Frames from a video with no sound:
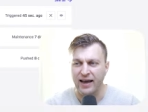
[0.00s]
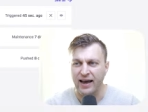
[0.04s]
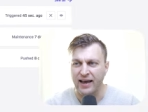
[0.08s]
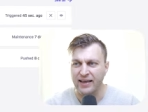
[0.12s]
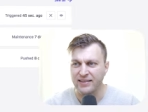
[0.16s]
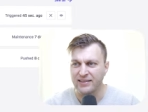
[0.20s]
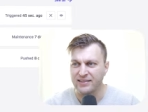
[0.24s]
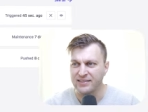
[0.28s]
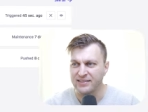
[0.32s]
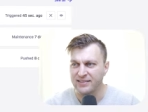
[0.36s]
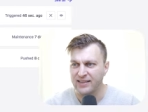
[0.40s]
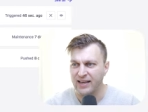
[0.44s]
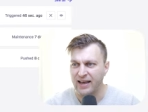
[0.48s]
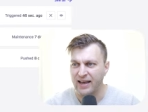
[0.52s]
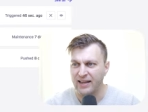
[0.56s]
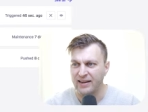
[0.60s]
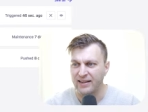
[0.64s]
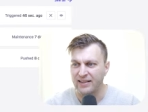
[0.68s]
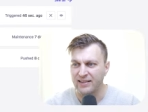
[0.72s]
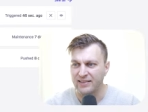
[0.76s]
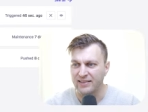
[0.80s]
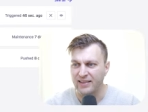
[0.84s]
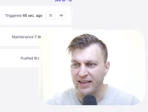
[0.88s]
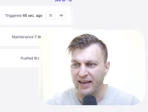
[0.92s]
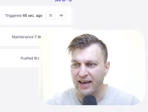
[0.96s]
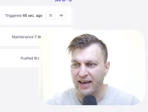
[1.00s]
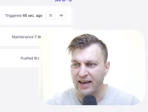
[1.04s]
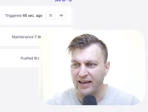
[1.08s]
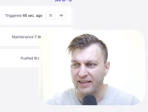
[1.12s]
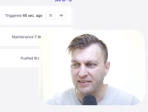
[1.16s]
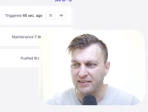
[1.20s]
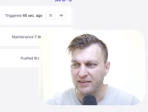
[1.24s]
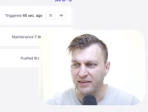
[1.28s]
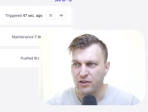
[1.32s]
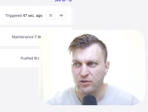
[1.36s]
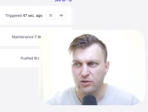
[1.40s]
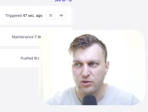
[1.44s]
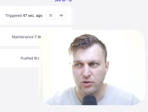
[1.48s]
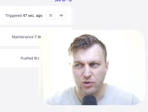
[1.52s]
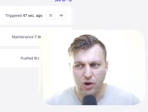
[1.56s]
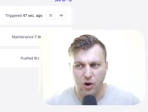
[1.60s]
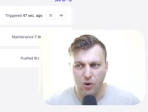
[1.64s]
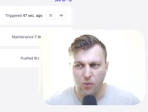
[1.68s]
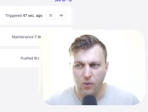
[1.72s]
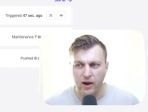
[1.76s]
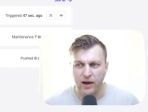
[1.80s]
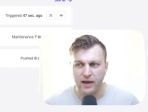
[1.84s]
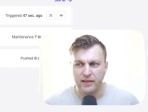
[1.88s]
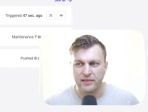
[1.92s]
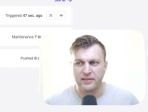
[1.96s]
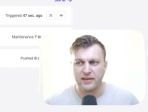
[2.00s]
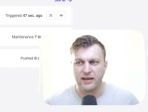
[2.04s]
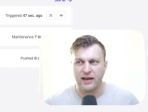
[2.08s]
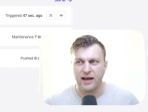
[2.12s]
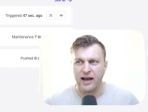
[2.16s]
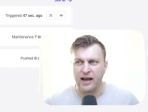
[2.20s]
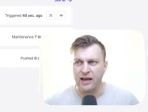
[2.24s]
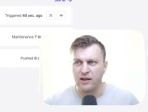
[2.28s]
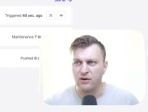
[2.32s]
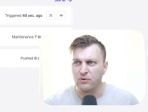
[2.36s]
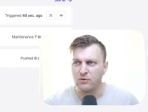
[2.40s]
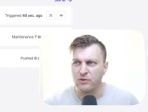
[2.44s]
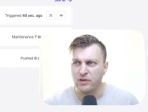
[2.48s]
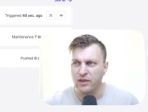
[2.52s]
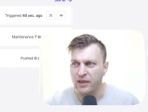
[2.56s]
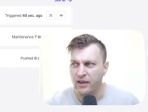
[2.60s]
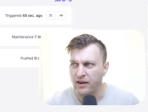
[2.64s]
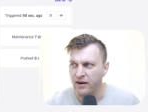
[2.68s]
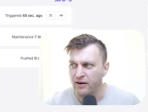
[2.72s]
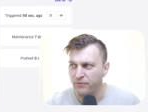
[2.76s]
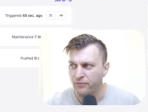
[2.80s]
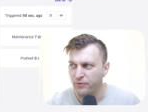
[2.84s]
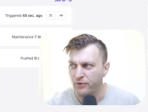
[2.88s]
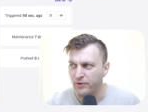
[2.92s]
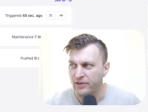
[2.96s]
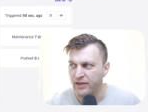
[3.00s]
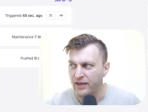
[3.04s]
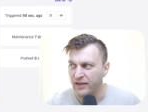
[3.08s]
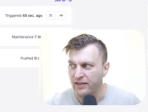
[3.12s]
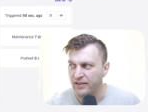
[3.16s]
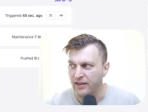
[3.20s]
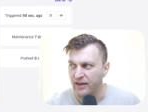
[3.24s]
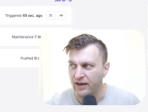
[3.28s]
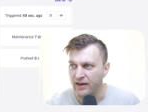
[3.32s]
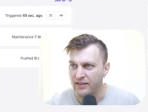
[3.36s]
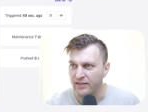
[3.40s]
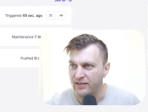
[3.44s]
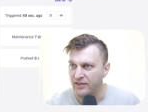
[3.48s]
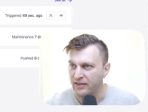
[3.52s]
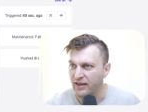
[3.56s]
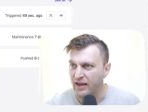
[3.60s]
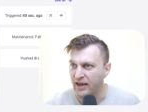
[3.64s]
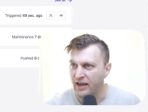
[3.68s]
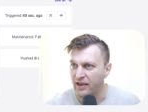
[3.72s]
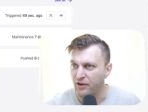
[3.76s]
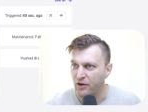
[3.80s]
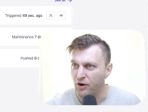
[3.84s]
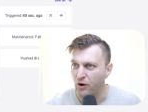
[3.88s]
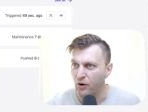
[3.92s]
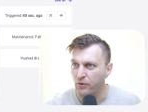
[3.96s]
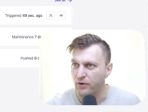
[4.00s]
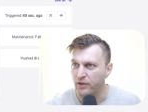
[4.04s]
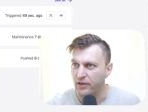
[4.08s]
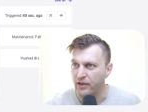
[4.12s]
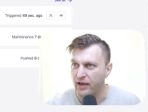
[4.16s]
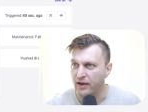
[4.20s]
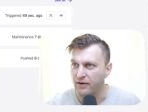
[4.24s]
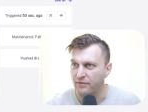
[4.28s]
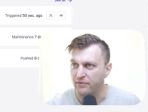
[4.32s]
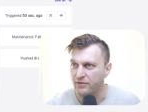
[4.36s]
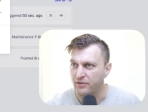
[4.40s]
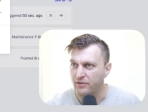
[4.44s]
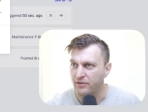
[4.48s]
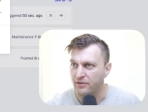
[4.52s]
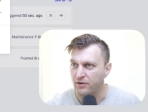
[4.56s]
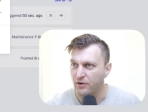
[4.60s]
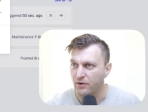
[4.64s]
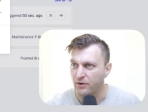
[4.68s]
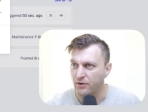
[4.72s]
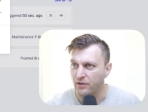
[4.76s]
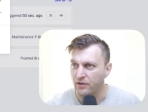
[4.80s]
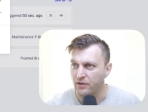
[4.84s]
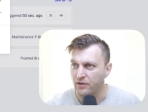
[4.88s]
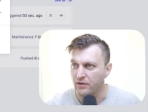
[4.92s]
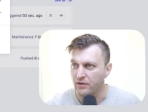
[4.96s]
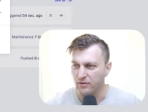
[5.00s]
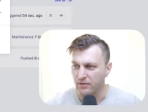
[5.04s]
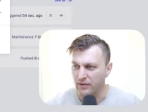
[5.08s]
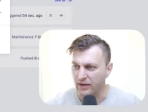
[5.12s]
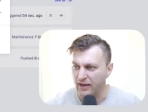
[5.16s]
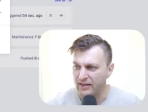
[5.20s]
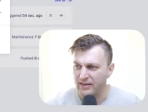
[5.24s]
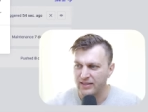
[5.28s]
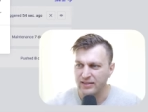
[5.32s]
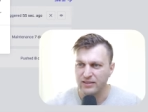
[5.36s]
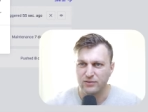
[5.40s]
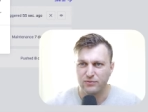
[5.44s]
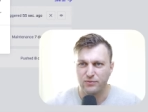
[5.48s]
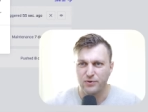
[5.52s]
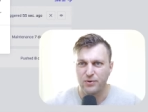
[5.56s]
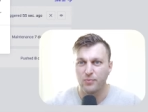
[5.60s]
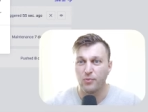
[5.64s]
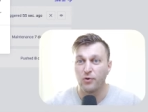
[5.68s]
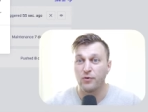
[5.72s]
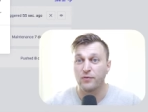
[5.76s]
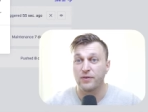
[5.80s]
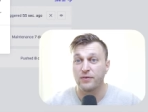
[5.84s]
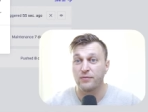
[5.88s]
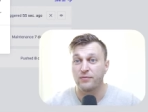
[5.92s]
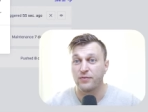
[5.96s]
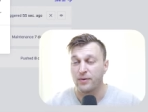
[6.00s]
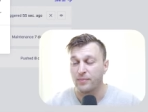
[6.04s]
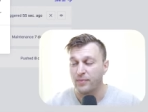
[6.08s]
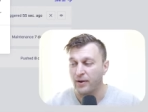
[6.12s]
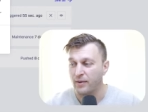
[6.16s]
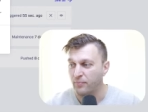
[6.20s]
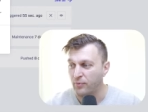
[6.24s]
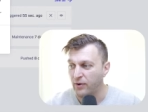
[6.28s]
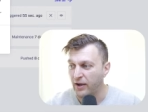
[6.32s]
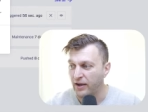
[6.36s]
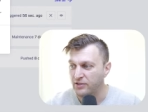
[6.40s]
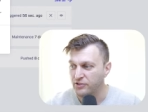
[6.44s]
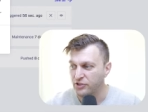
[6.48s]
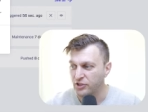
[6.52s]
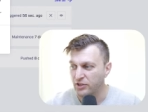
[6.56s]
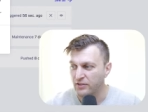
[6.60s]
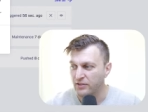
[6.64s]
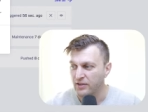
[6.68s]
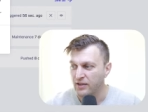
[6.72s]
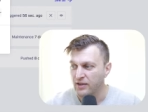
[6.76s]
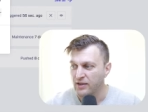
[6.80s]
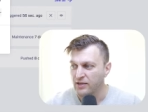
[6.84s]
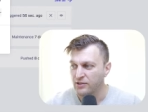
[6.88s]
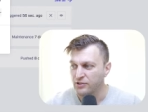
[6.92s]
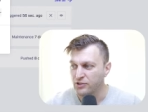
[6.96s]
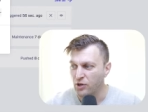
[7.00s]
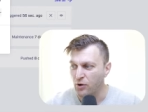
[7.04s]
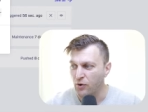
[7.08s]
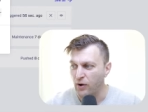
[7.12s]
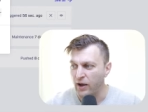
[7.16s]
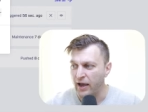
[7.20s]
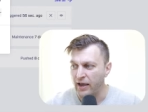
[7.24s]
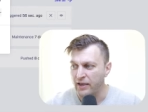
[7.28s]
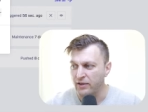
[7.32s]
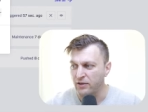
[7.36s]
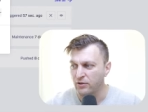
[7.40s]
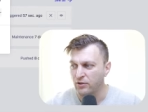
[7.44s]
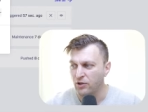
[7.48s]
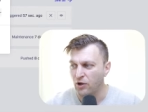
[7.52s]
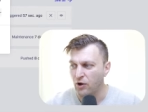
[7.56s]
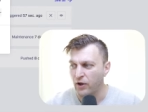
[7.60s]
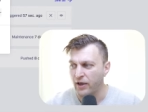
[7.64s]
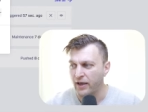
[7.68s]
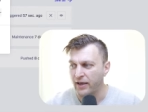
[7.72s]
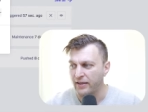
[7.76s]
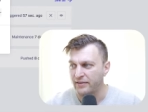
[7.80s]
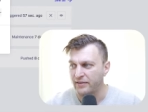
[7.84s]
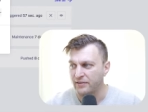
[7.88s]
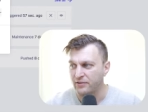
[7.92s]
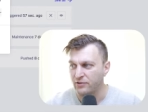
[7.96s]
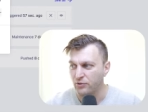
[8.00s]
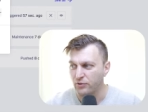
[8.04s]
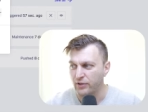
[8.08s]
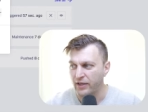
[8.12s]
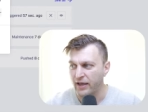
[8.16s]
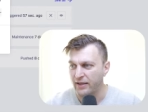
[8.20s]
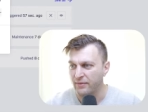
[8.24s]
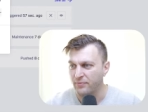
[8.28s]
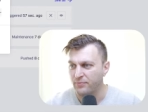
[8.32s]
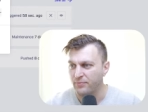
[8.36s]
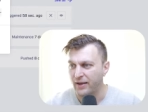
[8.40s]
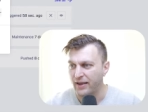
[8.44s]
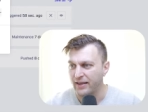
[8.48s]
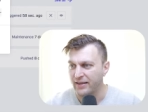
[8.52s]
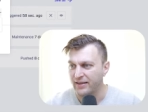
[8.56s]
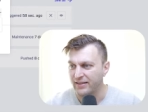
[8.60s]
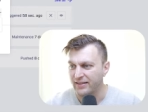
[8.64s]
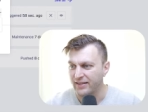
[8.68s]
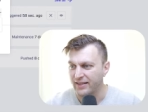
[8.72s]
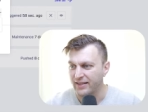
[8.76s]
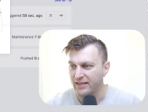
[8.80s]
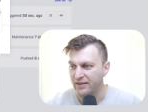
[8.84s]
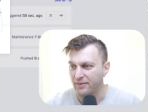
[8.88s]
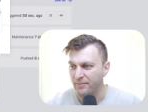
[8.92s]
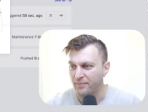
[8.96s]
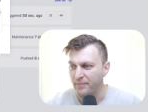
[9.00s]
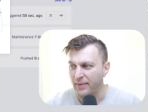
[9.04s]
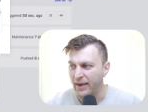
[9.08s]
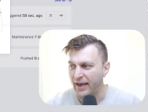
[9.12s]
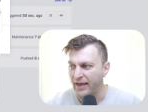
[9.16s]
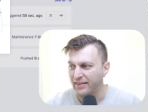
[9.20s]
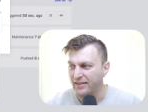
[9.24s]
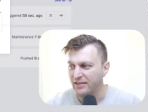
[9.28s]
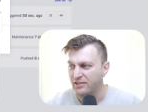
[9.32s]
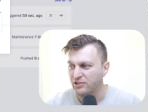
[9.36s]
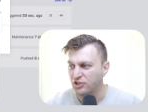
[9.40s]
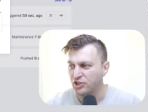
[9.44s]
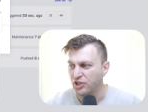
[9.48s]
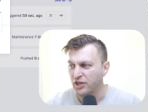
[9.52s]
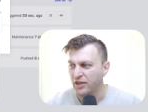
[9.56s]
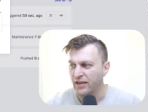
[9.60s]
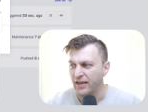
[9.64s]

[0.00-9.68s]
I decided that, you know what? I don't care for that other guy coding after after 30. I need to remove them from my project, so I could go ahead and do that by click manage